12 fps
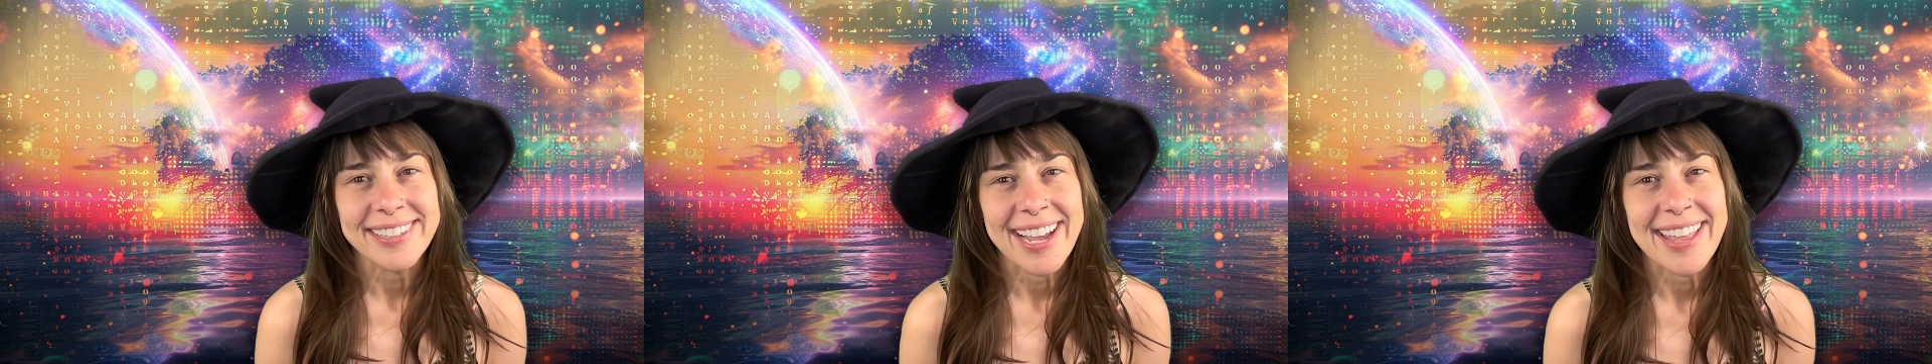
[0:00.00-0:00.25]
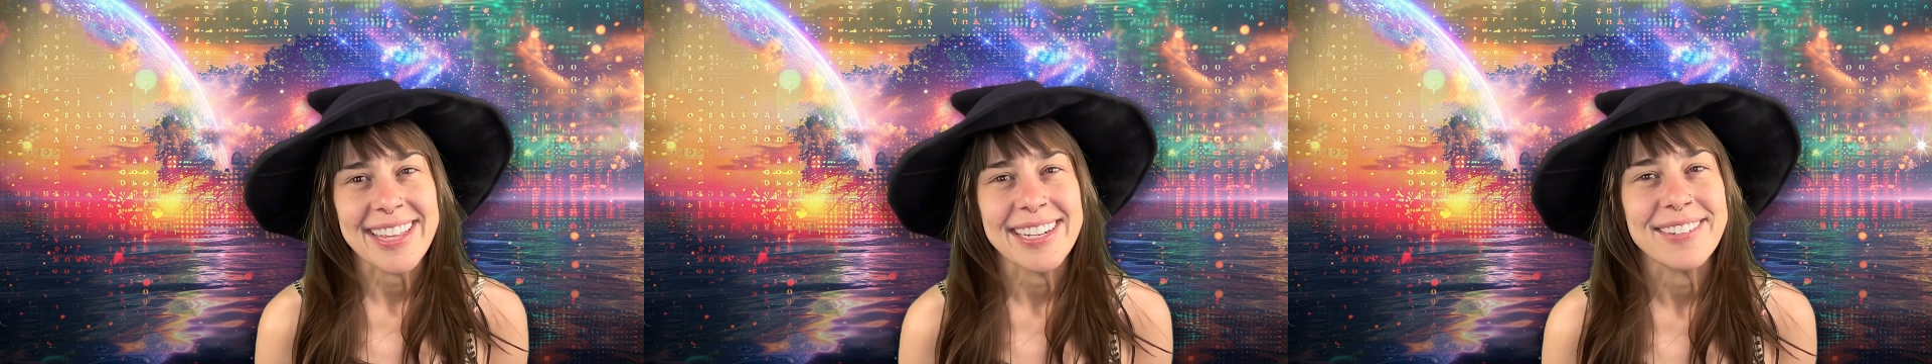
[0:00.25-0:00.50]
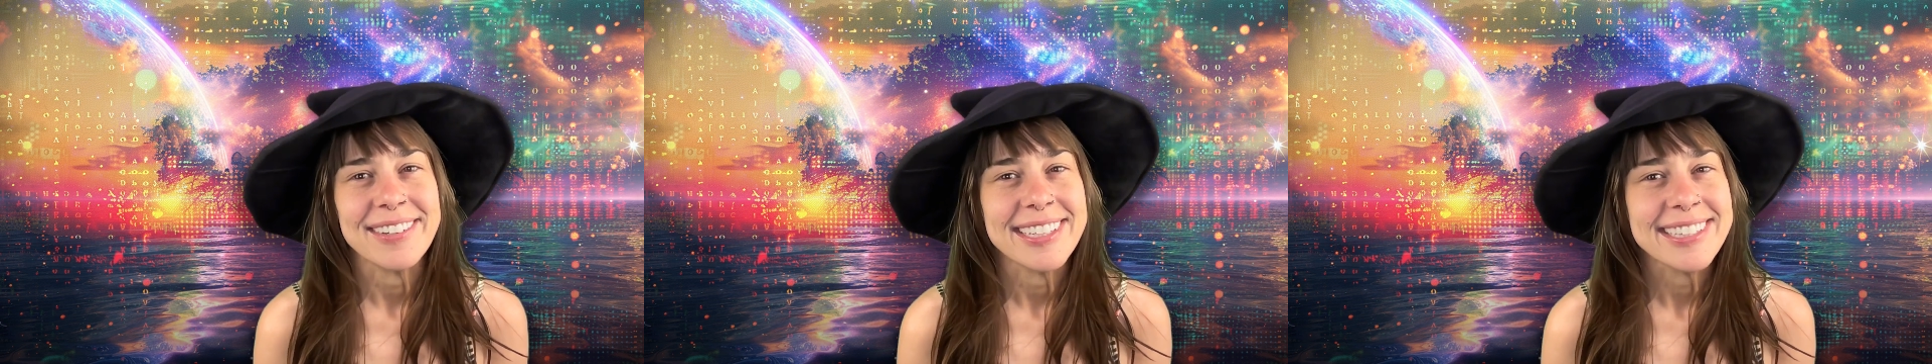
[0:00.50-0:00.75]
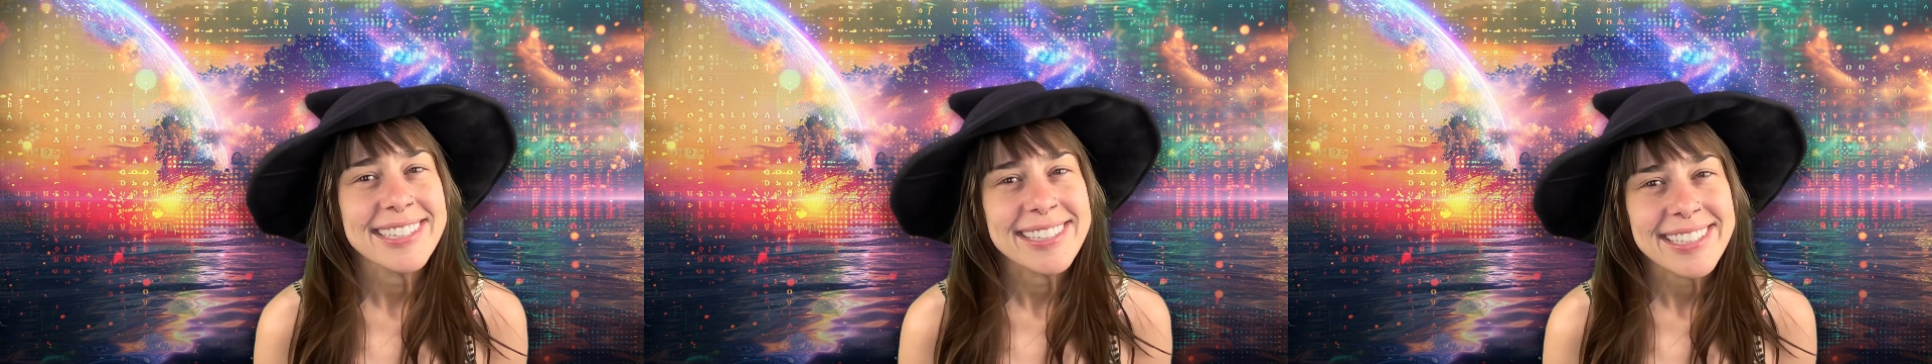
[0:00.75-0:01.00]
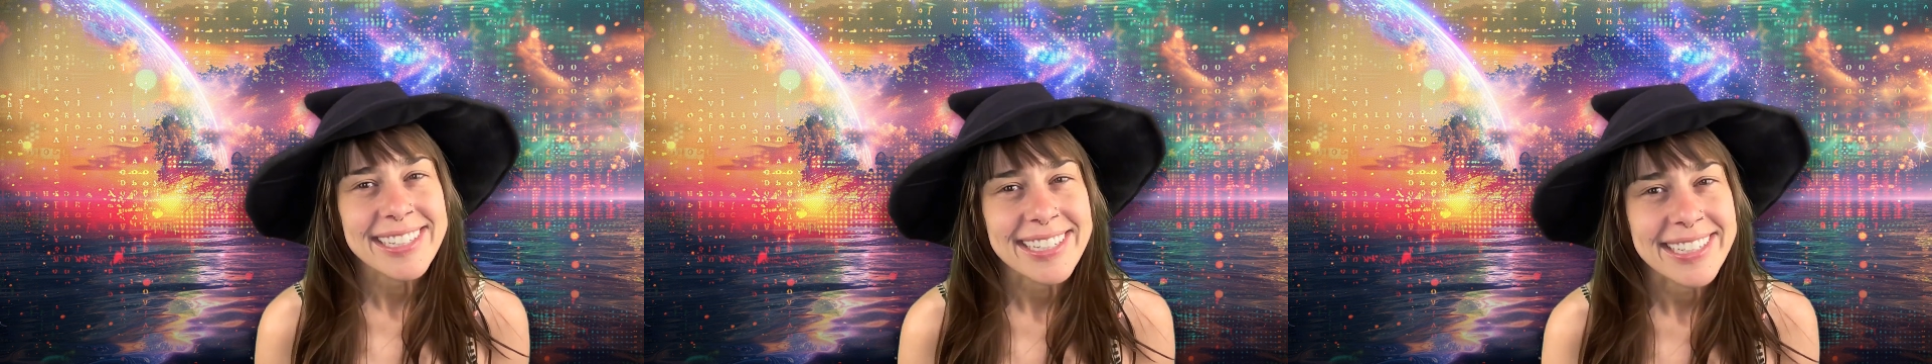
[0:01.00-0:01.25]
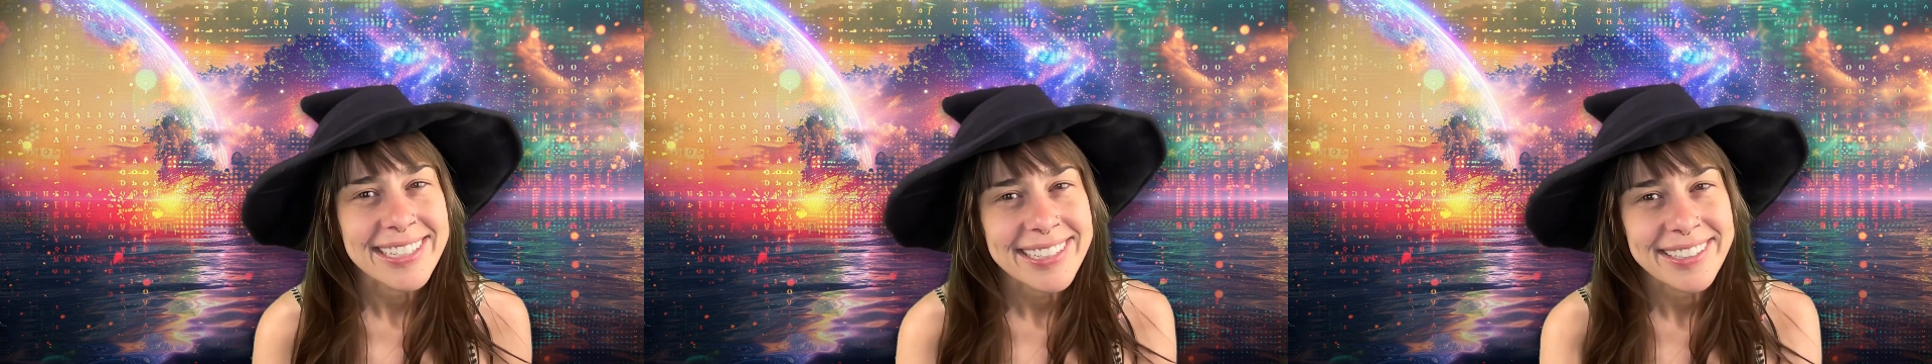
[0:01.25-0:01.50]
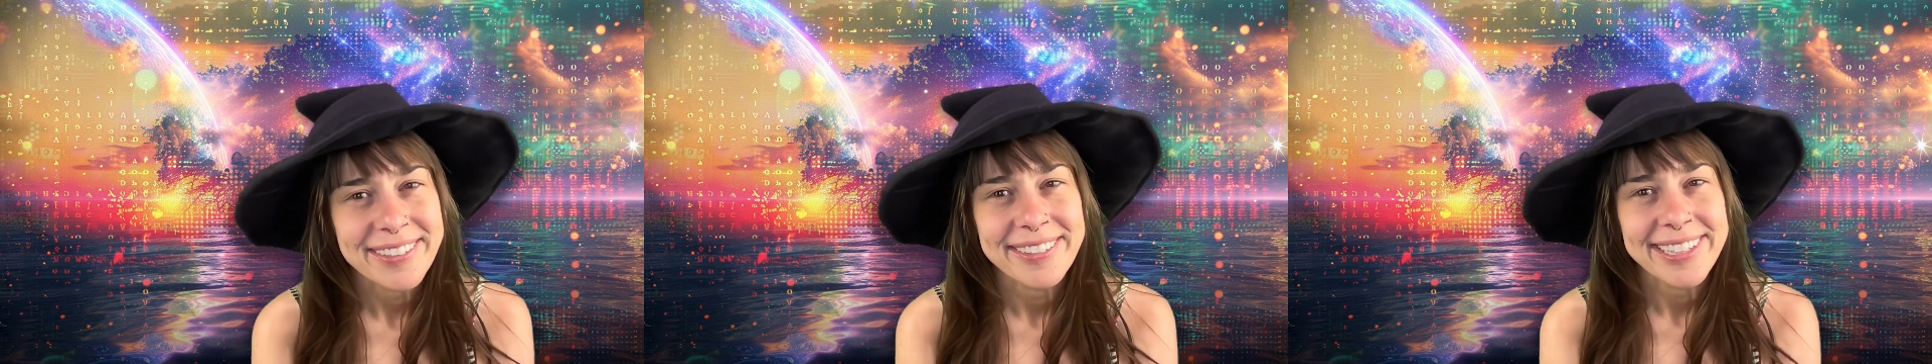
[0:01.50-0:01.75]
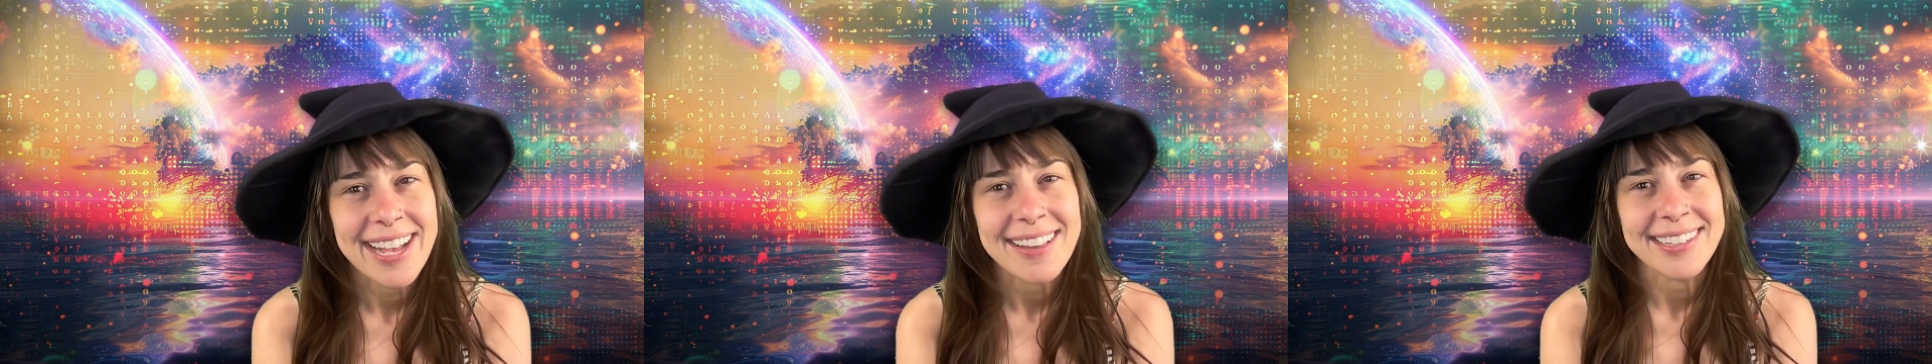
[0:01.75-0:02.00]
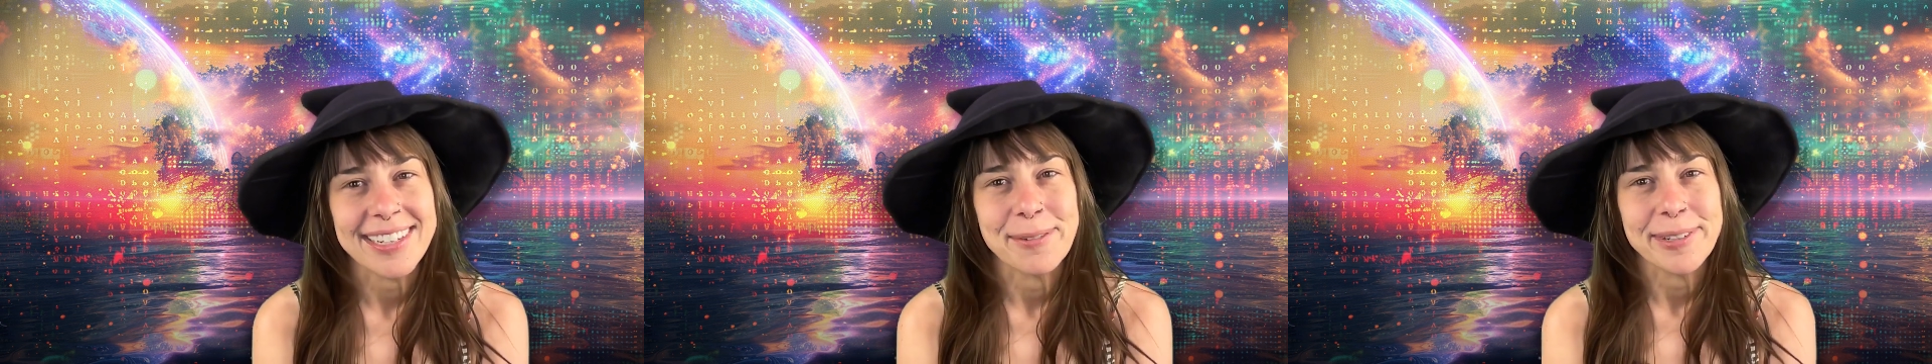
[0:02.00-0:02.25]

and then you can see your reality